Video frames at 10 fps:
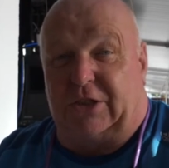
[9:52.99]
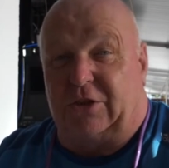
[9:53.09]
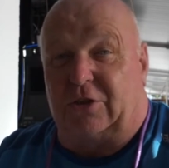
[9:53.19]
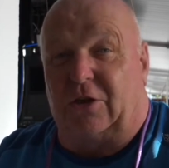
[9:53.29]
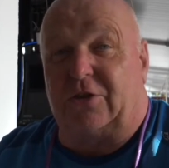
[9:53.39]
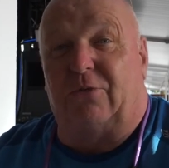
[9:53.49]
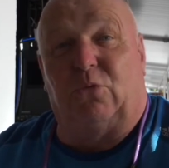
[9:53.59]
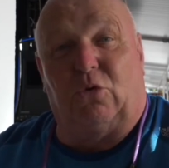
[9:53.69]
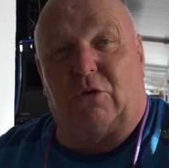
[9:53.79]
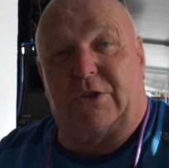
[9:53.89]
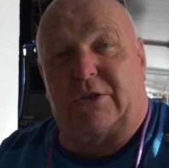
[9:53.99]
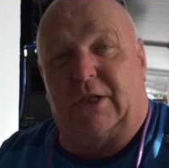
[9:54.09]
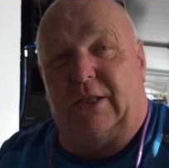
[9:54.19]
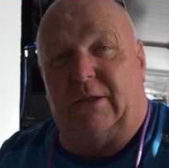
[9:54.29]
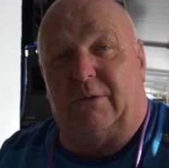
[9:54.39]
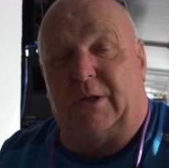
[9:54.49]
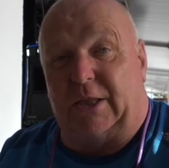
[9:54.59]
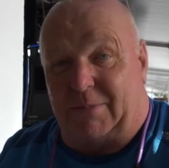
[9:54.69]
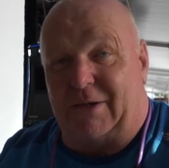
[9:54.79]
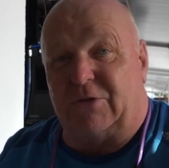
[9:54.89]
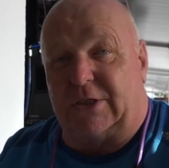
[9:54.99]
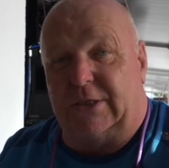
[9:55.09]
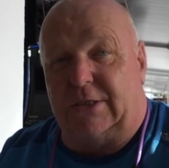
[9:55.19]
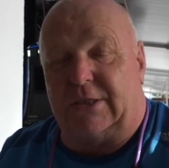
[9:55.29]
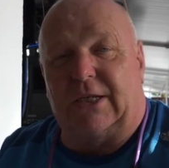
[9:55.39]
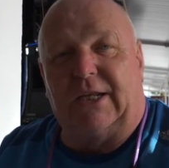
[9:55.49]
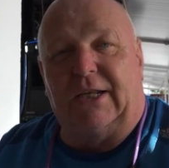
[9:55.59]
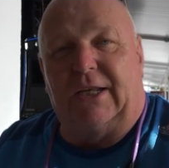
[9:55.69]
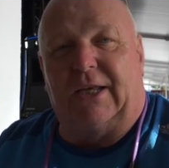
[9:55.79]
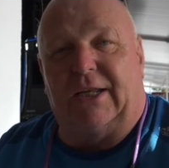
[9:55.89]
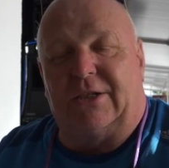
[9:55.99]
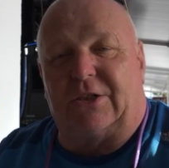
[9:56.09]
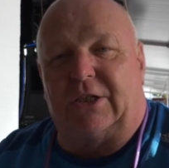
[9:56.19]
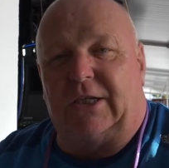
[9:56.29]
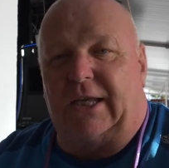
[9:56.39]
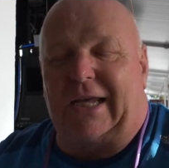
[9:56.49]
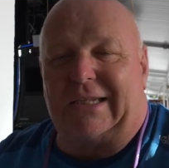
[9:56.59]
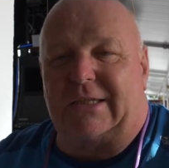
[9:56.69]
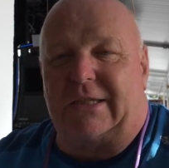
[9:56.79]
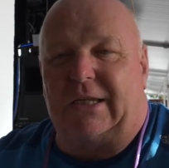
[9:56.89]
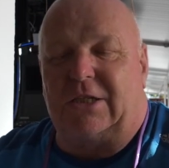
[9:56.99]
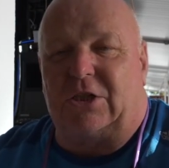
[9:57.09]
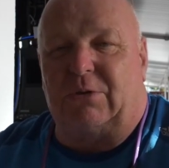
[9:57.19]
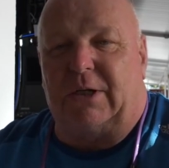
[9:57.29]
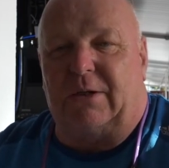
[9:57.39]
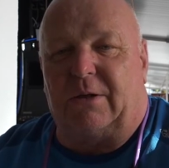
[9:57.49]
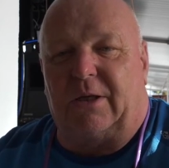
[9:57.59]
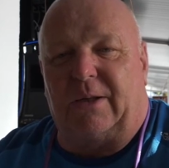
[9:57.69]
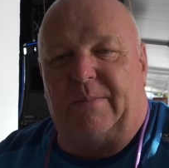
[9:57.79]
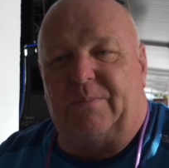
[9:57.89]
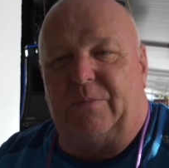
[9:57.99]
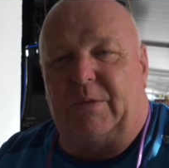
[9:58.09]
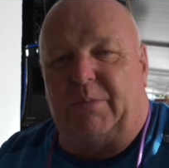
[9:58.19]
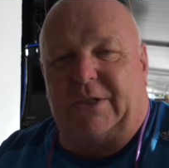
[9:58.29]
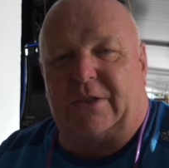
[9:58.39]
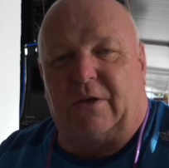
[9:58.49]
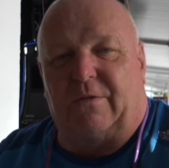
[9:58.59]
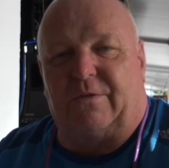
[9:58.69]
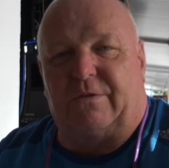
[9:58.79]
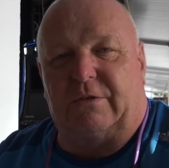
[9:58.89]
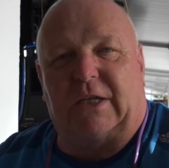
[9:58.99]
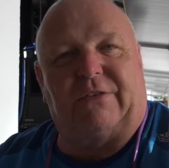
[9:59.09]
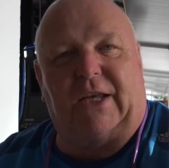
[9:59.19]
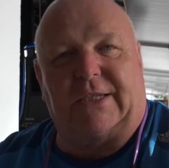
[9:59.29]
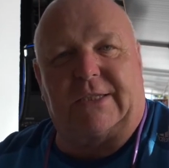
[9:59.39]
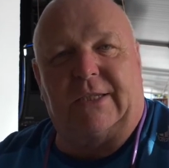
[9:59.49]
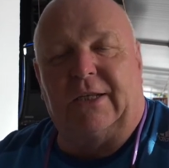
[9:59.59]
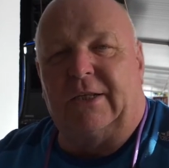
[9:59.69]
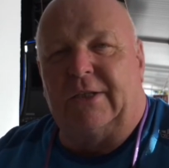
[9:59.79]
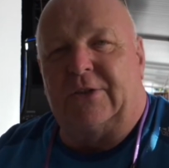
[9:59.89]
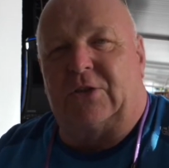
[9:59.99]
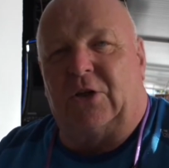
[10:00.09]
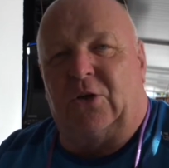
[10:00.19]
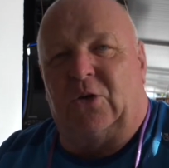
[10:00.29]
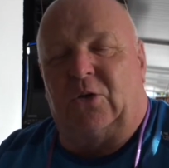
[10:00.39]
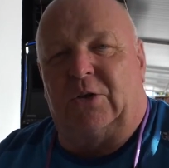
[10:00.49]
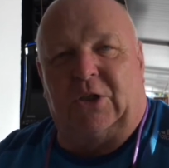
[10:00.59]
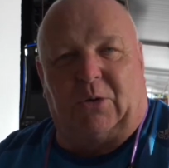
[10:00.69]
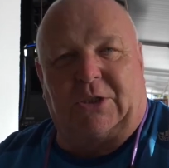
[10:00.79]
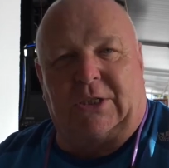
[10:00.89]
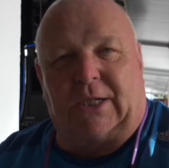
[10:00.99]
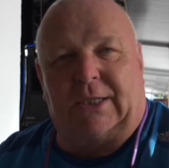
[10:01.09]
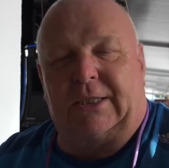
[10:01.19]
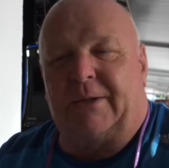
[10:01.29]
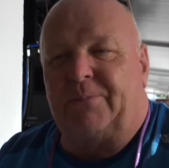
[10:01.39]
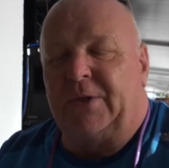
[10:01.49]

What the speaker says: She does lots of walks in the mountains and she adds into it bits of advice. So you know what she's like.